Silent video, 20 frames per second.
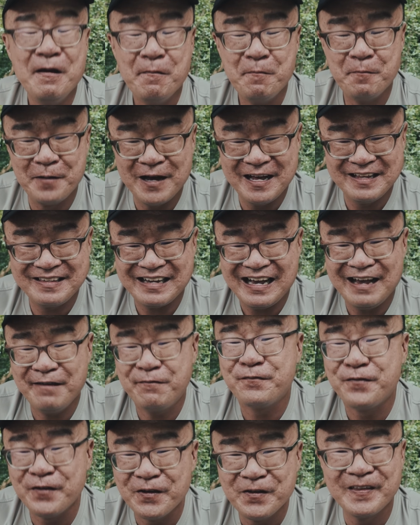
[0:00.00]
But I
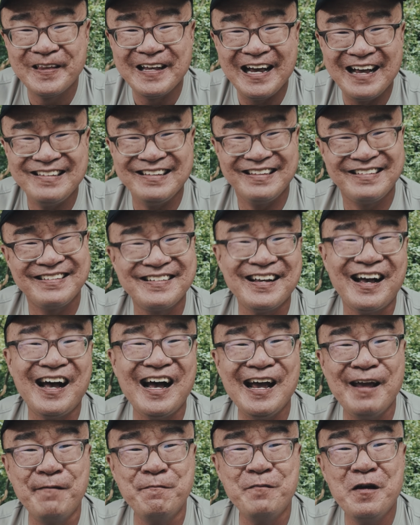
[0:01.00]
feel that it's
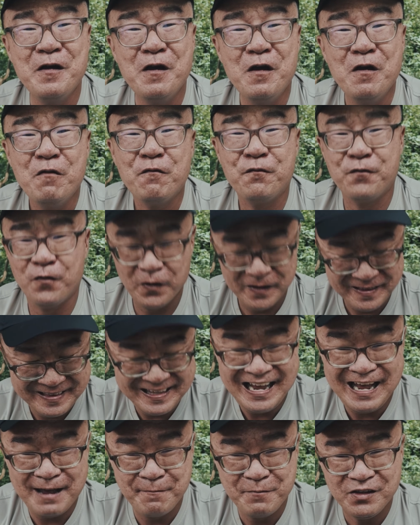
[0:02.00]
time for
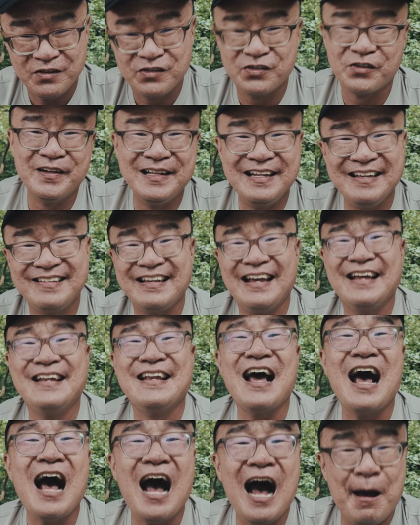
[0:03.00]
them to release an
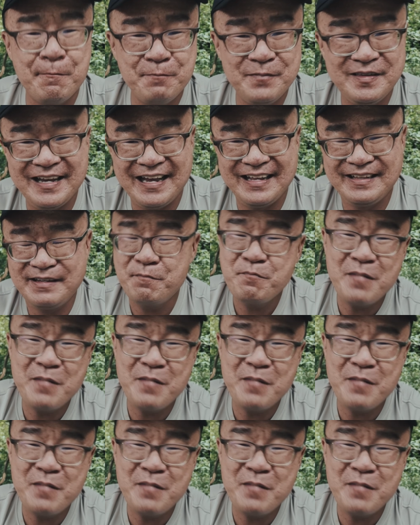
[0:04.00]
update.